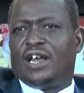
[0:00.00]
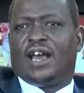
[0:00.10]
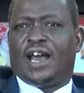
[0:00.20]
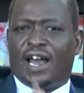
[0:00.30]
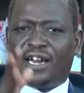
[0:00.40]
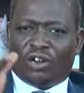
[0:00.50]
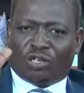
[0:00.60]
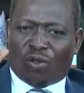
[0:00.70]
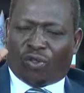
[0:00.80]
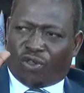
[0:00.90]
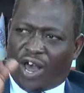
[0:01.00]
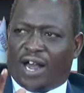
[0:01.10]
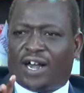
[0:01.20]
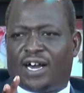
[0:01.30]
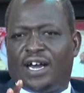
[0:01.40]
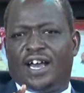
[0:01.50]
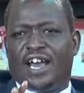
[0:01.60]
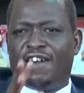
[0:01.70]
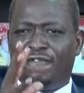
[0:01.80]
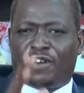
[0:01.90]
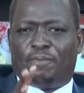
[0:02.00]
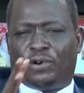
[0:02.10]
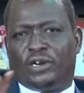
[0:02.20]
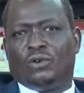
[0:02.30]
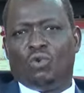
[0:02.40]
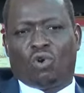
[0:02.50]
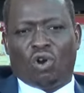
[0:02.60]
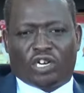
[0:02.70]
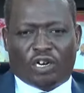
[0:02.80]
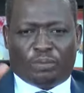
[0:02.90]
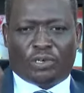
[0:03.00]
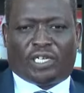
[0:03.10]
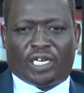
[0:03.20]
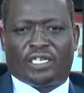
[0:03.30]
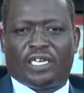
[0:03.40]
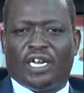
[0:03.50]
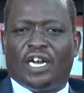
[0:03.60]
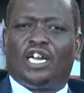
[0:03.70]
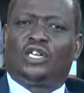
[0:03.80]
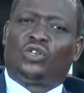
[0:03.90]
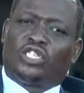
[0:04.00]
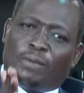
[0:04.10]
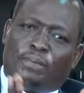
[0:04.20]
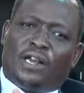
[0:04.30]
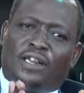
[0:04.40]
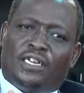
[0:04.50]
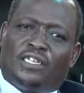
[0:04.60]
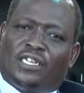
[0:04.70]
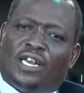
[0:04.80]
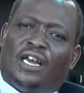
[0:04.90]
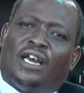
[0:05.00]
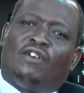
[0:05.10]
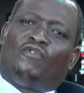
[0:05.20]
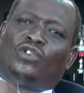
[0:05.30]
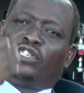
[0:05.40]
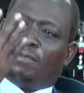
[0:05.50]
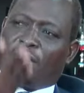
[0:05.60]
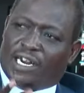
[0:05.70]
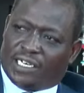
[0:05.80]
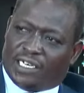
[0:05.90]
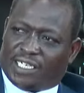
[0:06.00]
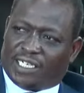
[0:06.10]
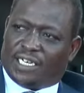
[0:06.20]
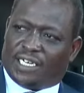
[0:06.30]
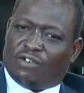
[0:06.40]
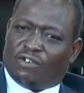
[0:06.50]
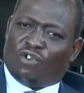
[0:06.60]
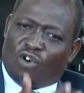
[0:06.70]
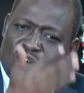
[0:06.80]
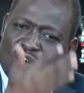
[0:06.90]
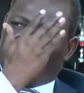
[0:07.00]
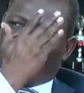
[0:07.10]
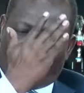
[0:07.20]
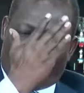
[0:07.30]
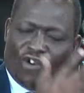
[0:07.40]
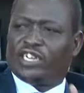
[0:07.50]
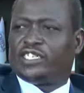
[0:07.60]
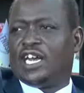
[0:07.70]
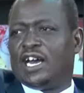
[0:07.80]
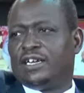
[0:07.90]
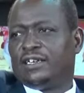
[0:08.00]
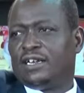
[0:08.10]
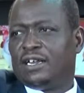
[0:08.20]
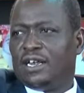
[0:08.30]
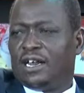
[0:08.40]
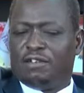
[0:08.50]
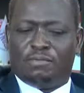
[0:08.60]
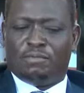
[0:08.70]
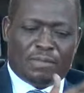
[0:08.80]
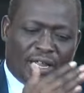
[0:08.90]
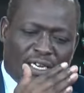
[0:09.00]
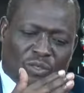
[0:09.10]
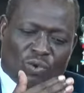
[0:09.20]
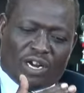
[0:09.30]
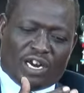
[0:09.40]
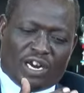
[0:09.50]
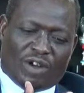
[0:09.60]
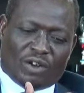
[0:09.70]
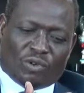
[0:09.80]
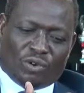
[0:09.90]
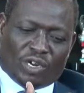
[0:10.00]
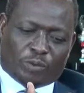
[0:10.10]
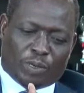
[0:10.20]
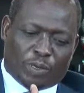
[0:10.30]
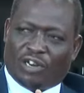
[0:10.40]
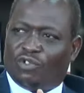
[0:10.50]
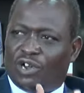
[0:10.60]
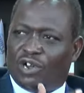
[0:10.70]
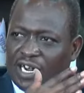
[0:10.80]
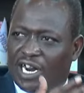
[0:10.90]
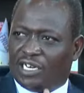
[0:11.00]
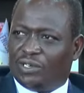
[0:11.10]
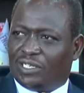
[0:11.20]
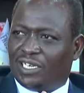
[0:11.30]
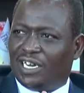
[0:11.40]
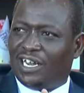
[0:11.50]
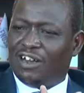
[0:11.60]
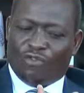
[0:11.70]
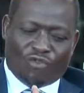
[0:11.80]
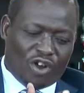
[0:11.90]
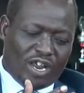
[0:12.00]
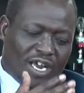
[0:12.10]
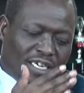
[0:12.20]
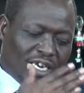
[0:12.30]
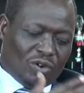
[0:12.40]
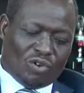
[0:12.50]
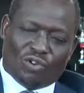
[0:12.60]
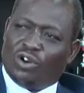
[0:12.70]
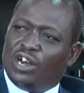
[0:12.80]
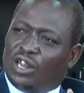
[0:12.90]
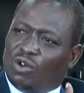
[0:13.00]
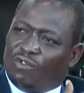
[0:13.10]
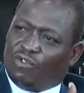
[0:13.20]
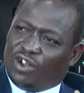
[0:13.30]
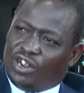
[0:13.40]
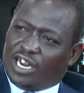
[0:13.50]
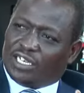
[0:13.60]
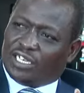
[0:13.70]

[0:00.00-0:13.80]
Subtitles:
and also thank everybody who contributed to shaping these future minds all the way from first year. Remember, this were delivered to you especially for our graduates 4 years ago. They were 4 years